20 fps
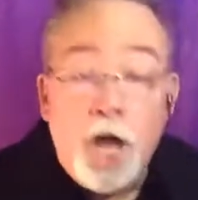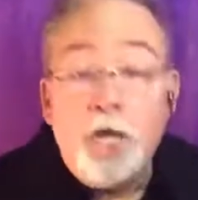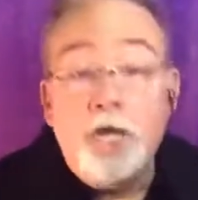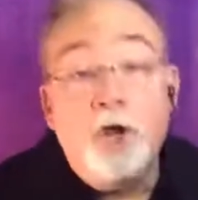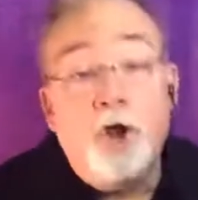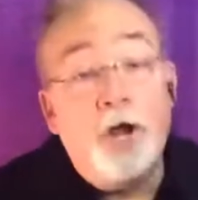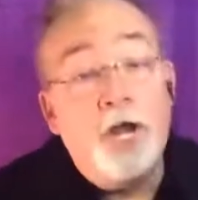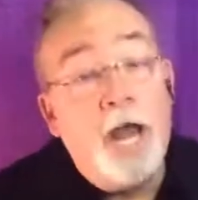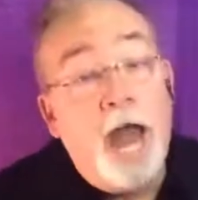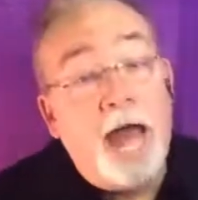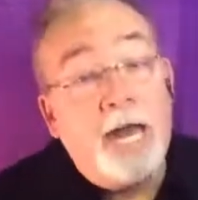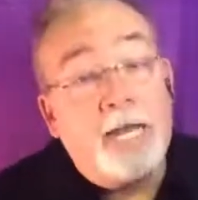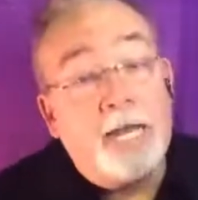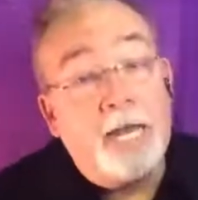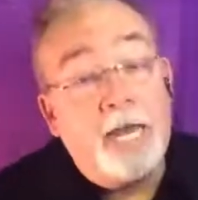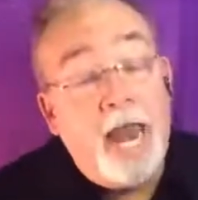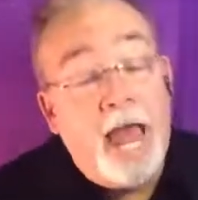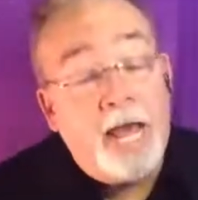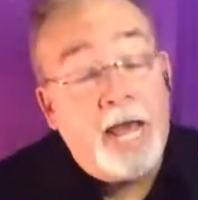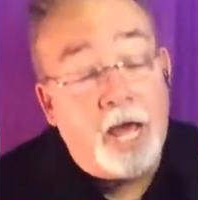you're not
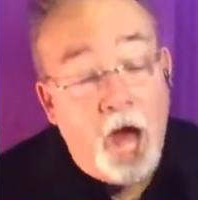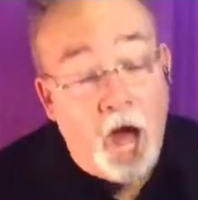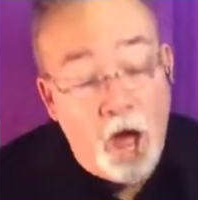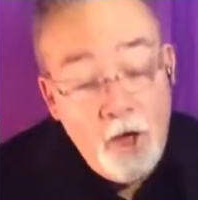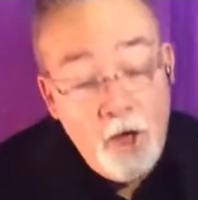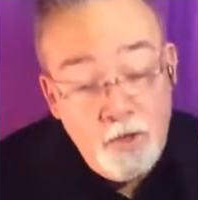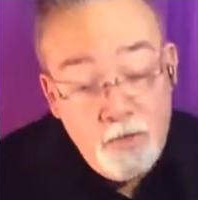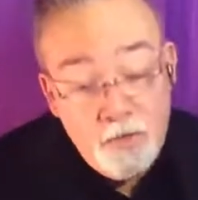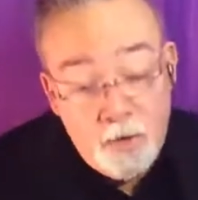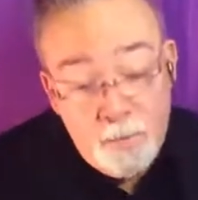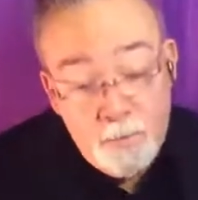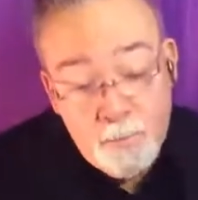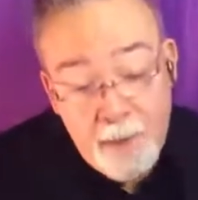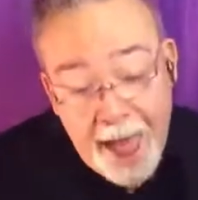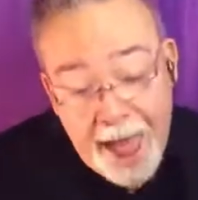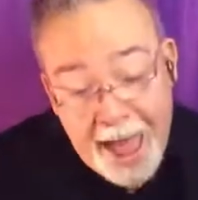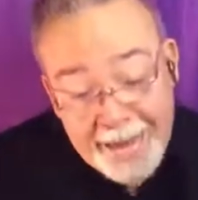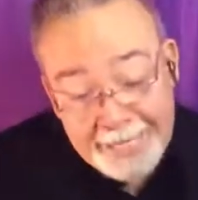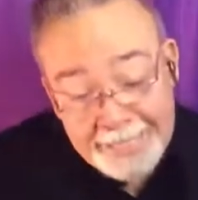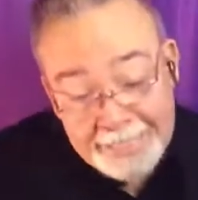like other
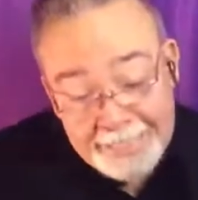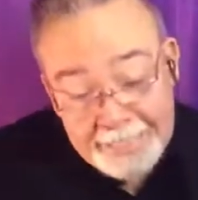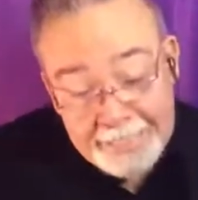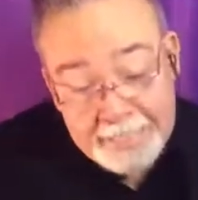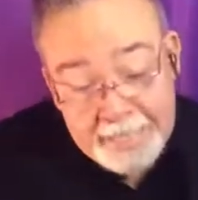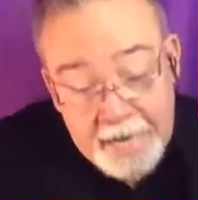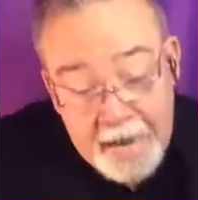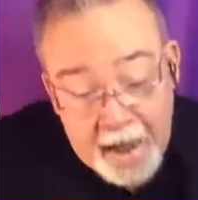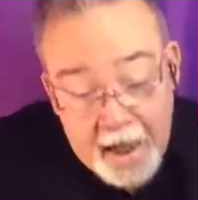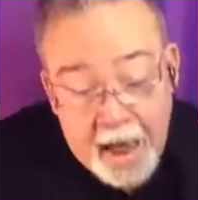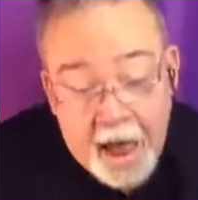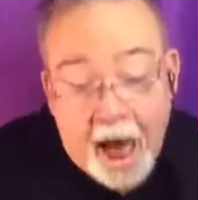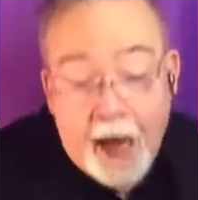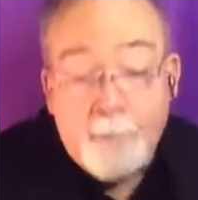men.